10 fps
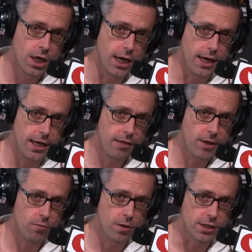you
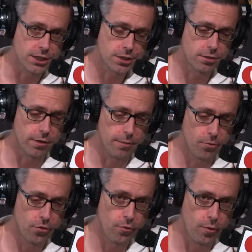might want to
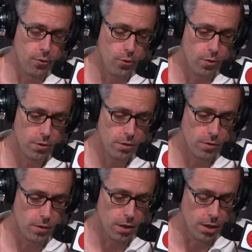scrub through
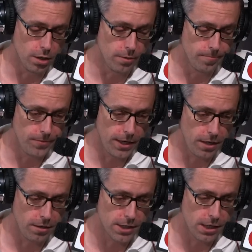
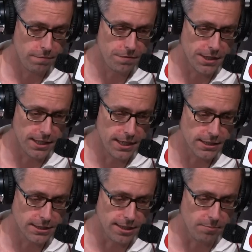and find the
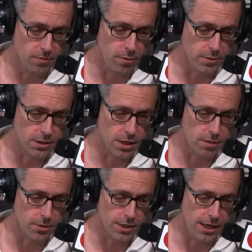next segment when we
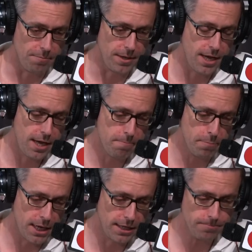talk about the NBA.
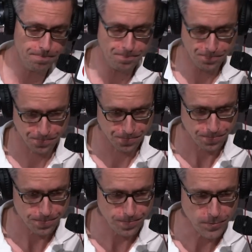But
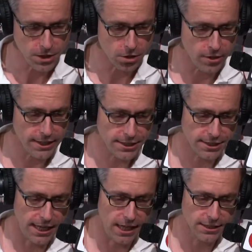
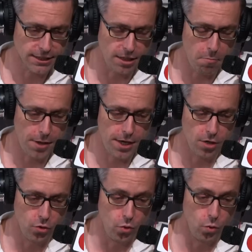Kris, as
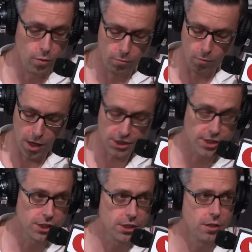somebody who
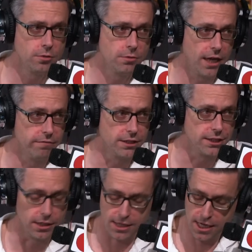watched the show every
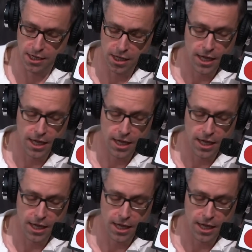Sunday,